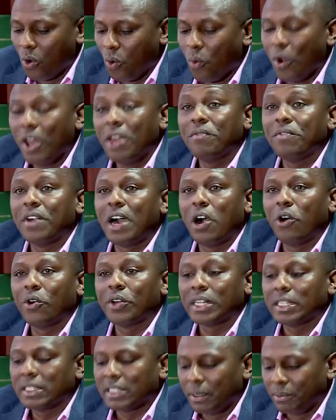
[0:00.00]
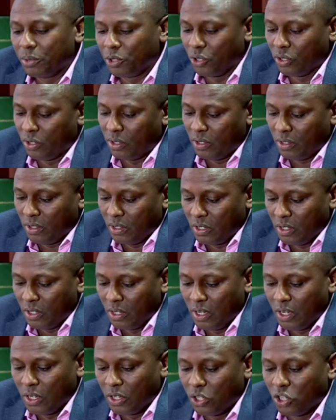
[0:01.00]
waiver, or exemption
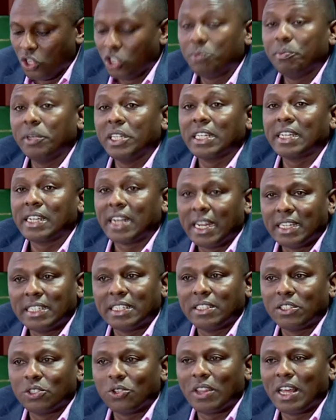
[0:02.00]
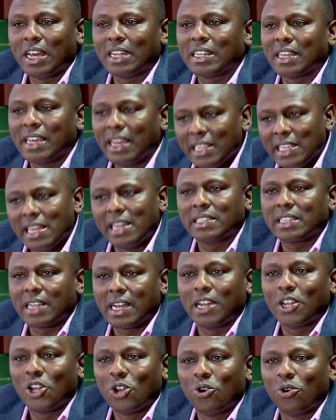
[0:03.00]
not been granted, so that Kenyans
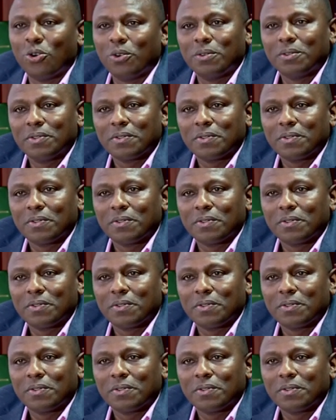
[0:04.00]
can know